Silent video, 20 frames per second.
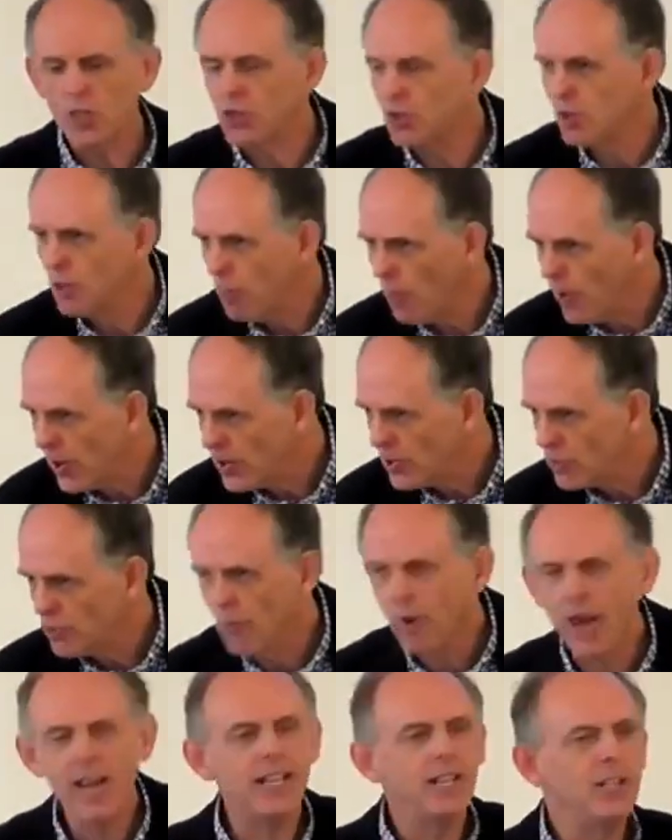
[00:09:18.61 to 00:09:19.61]
as to what is
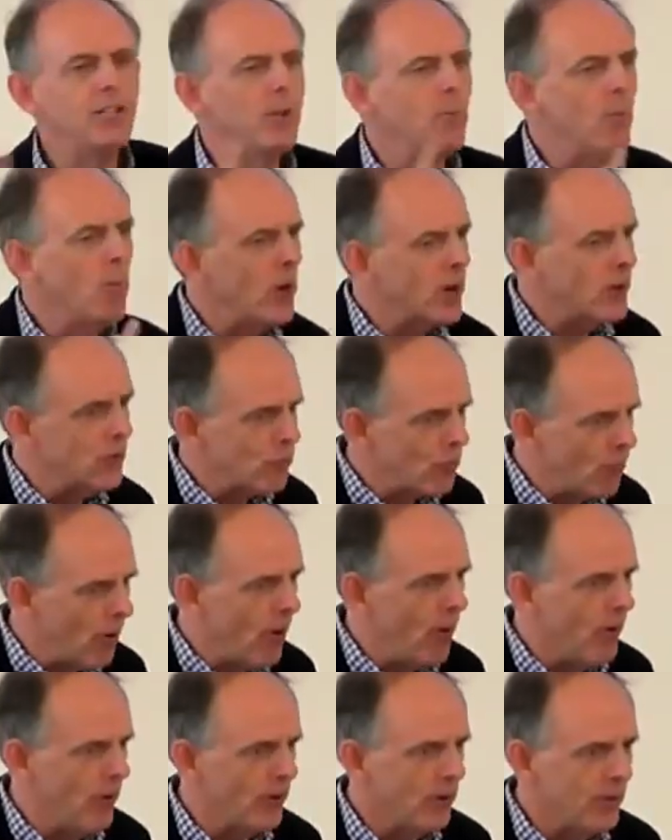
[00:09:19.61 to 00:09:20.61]
right and what is
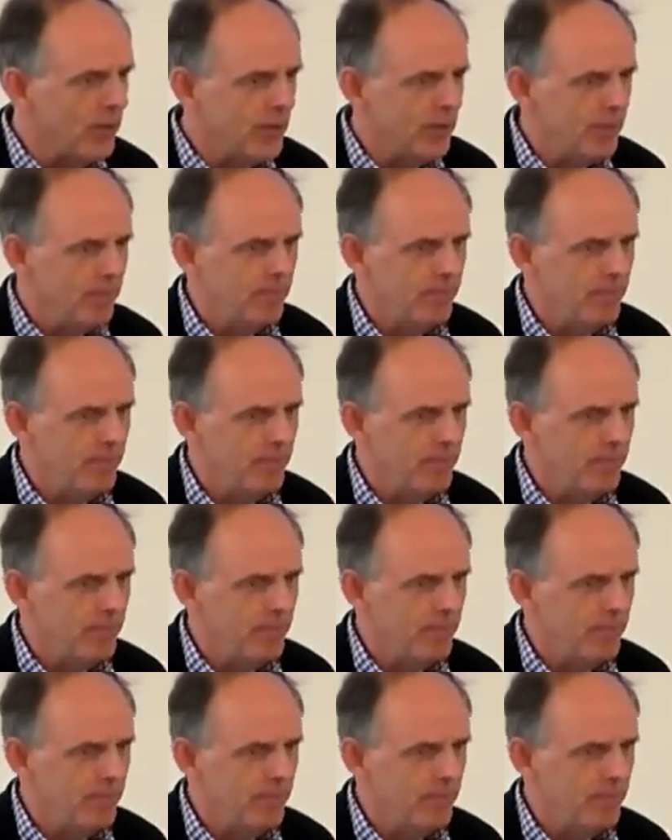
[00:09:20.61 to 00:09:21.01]
wrong.